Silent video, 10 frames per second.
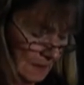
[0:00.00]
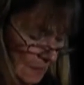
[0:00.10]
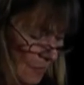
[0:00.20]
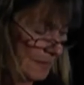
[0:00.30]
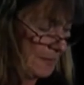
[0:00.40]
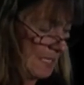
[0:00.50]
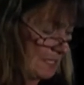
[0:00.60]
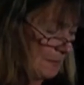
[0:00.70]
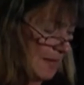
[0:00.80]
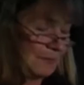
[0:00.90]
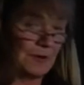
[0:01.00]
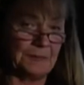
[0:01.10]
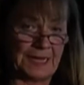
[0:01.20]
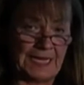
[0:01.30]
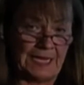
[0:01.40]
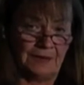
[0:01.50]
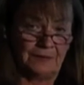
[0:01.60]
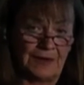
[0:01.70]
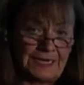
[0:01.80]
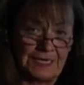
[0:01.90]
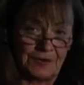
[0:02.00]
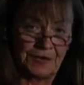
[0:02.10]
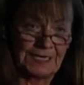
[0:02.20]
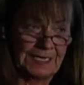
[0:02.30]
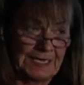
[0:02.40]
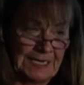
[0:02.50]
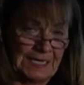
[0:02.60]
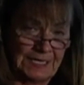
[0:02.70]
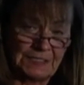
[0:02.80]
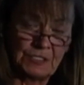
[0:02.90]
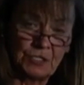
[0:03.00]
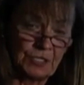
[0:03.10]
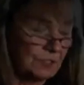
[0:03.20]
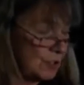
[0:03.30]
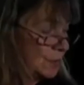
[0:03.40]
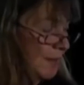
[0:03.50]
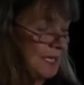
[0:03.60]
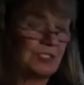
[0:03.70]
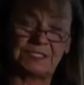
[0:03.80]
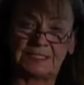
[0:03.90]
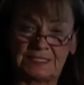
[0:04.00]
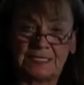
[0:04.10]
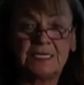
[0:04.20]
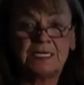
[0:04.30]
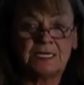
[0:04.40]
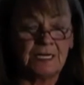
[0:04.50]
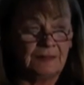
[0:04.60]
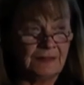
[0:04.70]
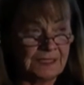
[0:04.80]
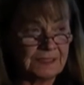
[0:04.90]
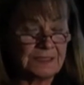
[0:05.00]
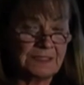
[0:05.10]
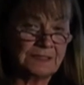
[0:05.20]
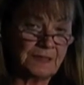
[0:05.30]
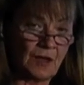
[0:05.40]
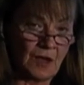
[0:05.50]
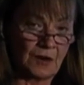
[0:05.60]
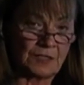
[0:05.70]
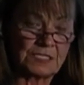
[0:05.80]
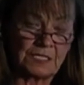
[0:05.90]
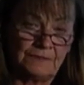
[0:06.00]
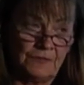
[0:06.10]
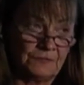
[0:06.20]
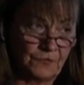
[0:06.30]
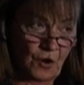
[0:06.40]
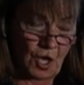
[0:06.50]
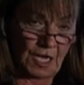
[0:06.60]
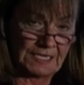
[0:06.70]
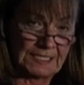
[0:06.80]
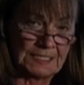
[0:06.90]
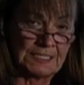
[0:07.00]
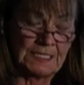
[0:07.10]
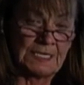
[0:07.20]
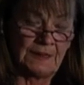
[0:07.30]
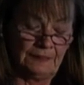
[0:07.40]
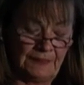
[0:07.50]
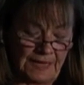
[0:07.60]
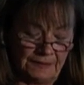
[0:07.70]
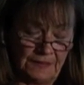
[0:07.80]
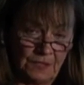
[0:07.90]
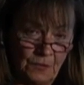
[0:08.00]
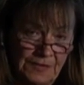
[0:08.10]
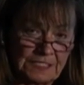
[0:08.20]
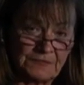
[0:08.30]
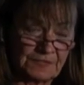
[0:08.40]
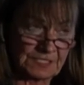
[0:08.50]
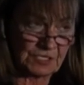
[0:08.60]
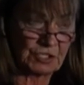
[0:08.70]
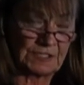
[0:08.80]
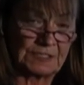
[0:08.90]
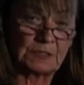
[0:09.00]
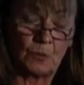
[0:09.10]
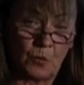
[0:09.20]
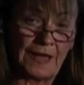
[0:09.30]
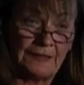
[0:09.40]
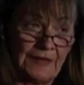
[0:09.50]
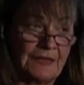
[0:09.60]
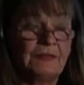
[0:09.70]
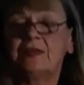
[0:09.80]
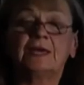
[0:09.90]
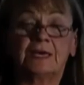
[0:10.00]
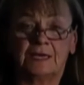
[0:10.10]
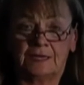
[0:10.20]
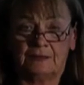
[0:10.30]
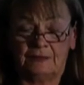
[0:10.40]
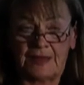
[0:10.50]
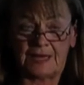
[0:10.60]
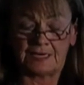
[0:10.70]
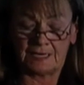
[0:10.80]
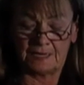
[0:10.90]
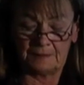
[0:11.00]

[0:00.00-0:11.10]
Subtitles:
one piece of paper in my hand right here. It's 2 pages. This is the heart of the fraud that the U.S. physicians, why they think that